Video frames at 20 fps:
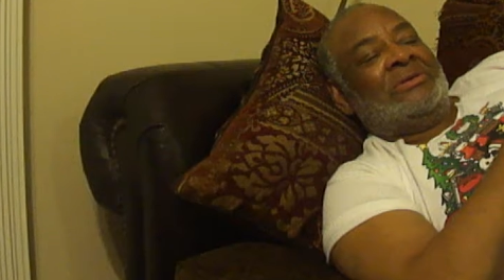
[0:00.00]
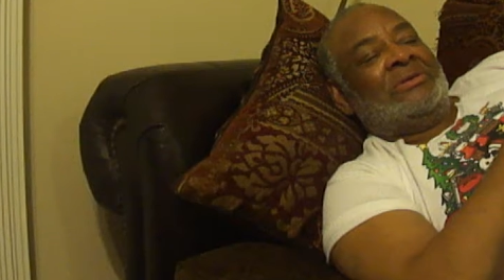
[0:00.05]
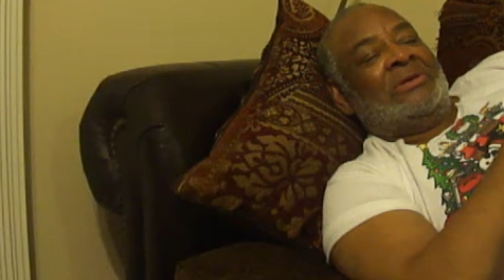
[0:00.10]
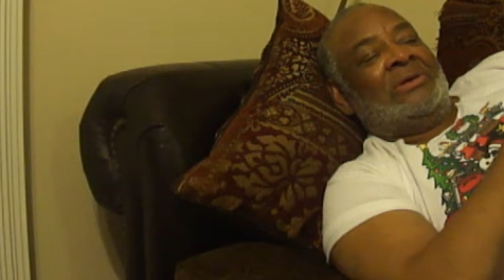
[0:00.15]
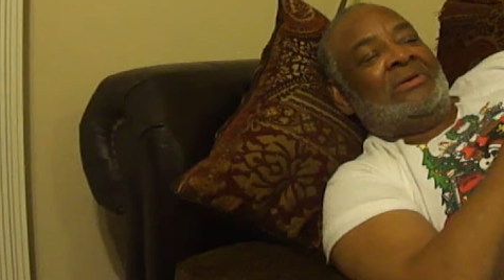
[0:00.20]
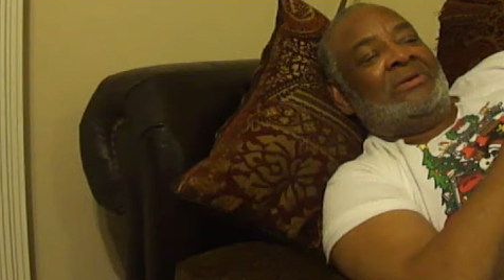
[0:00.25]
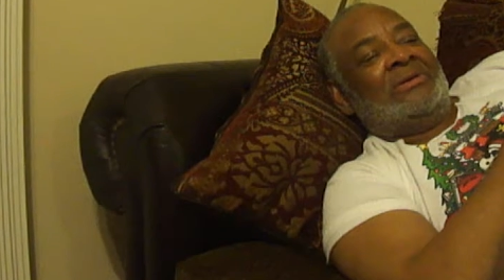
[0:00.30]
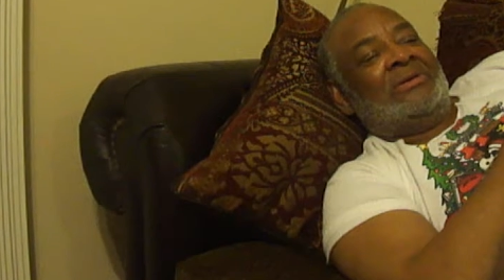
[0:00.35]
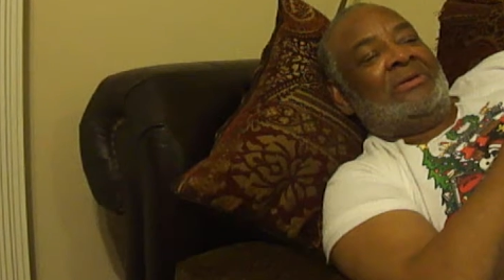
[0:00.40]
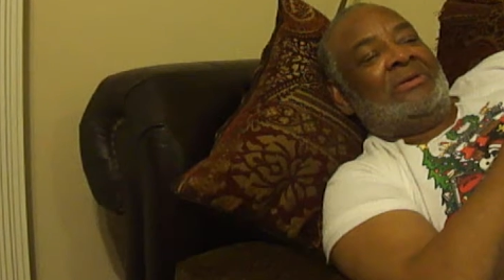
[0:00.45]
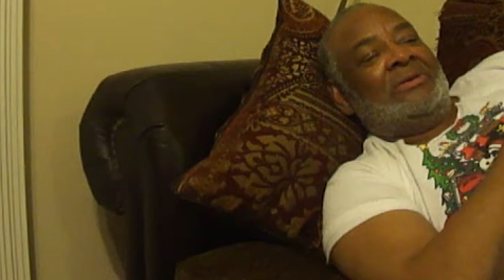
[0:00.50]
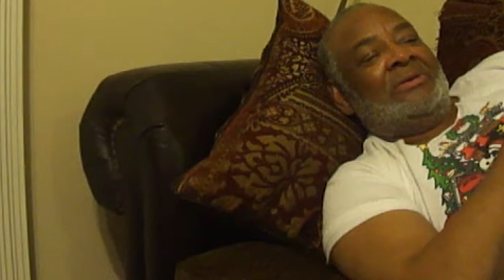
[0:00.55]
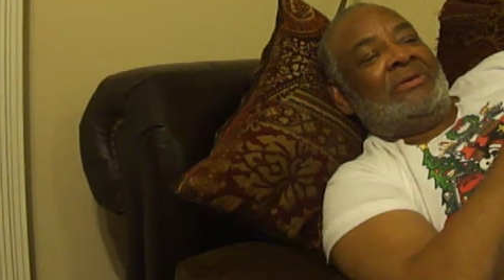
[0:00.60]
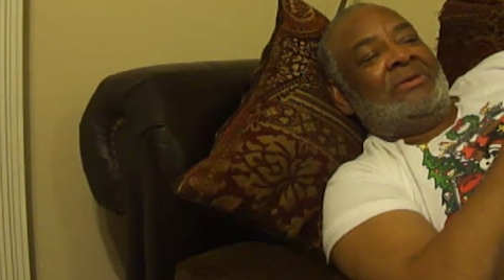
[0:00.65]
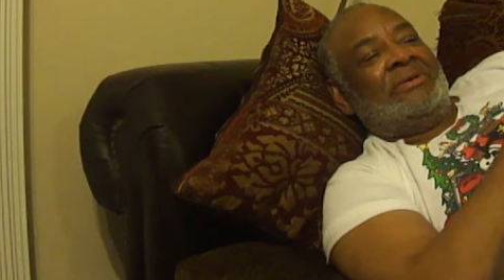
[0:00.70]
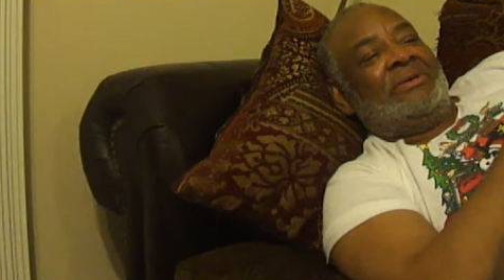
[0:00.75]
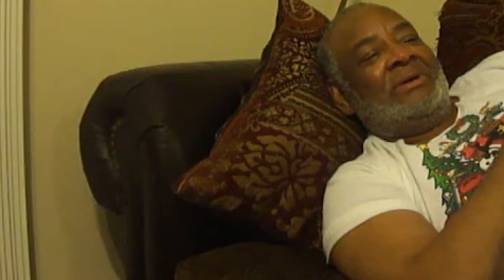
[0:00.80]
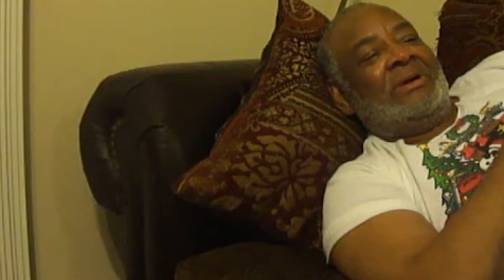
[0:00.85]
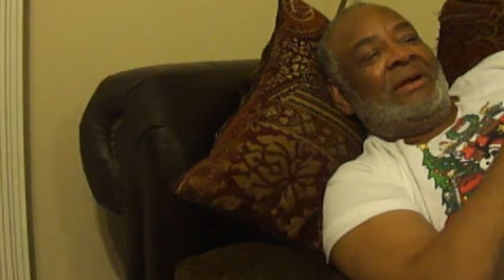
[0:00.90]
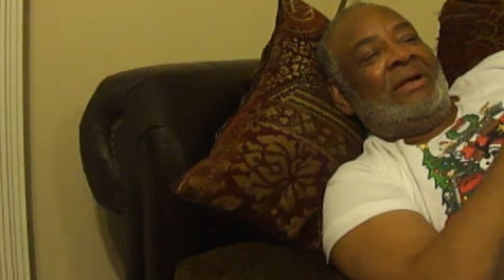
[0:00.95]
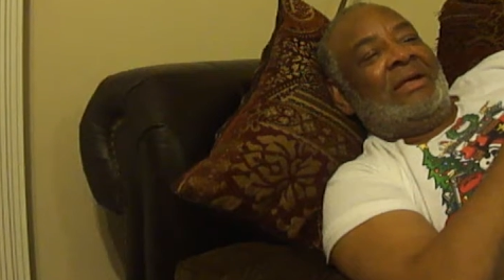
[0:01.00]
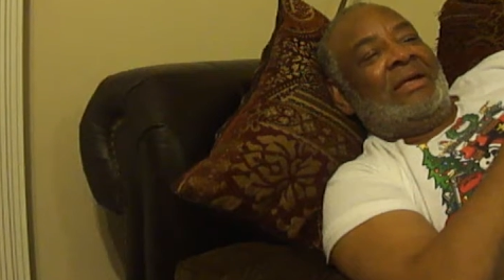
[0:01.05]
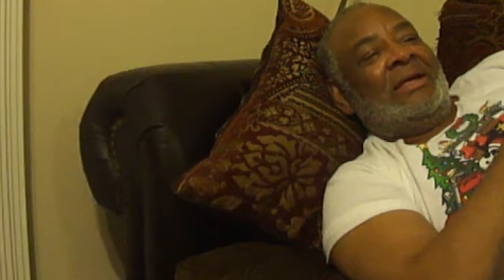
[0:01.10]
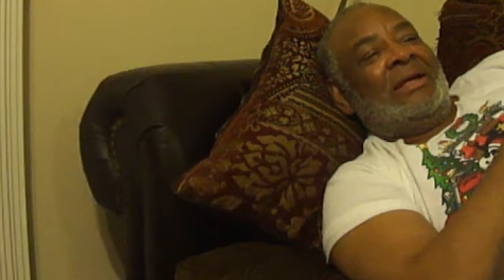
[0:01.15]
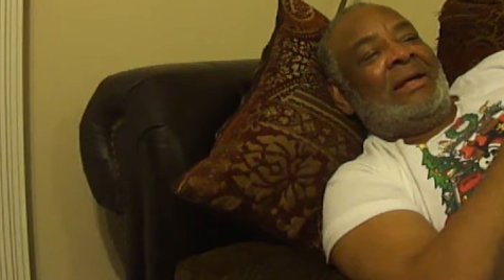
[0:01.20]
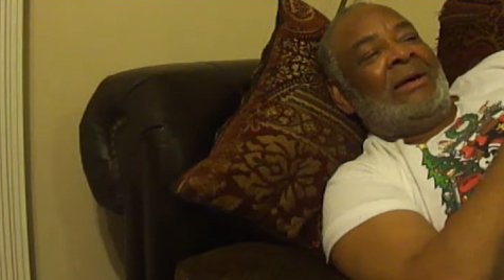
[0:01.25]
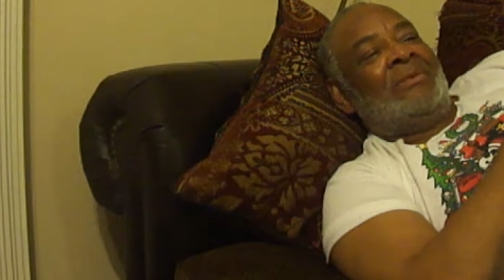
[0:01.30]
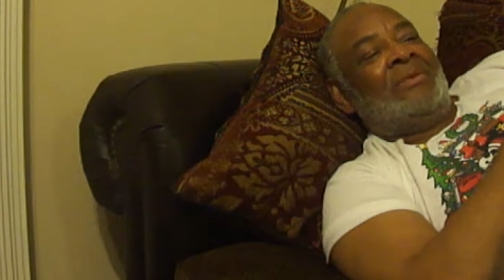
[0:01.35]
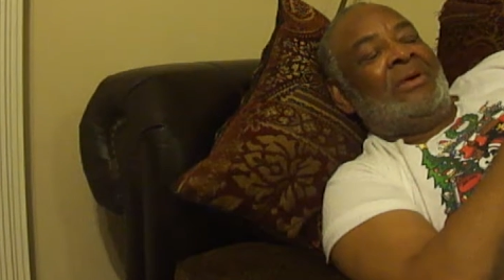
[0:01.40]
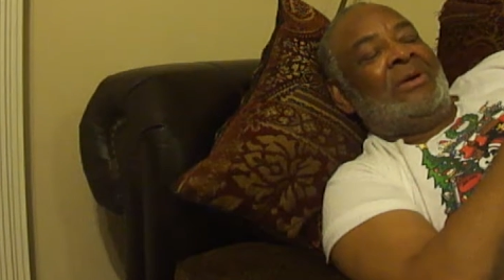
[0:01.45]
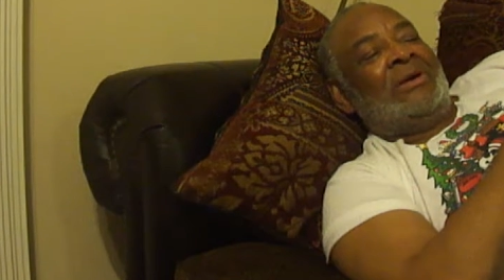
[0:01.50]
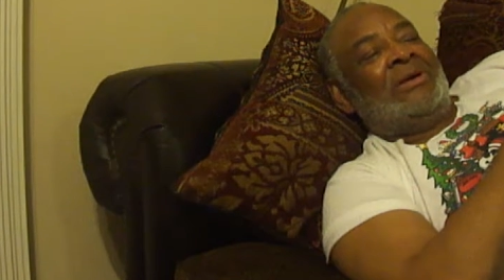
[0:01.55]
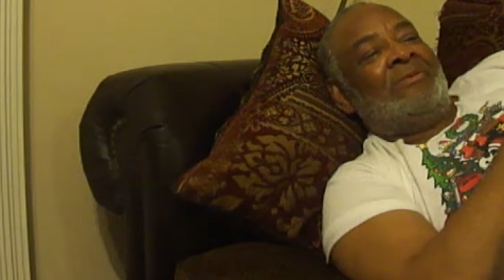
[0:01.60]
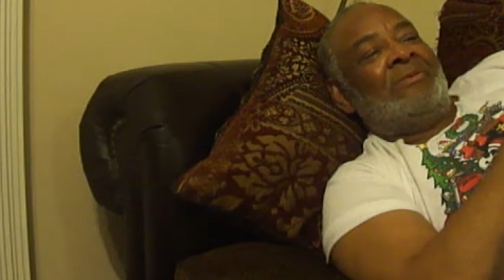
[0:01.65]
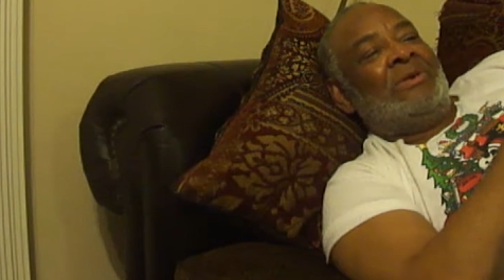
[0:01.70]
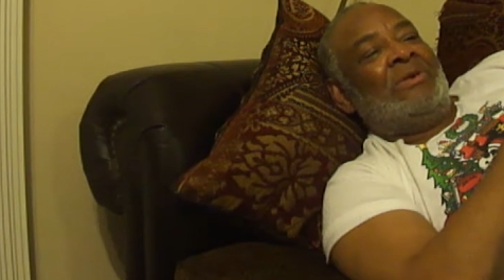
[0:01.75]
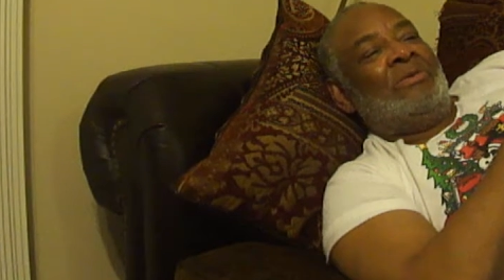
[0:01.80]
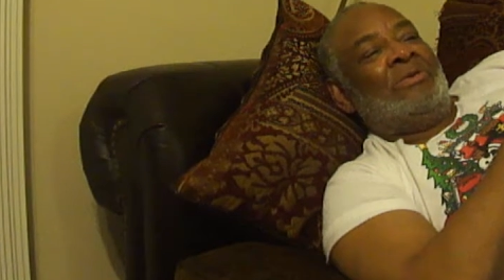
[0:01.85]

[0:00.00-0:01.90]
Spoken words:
you know. I wonder if he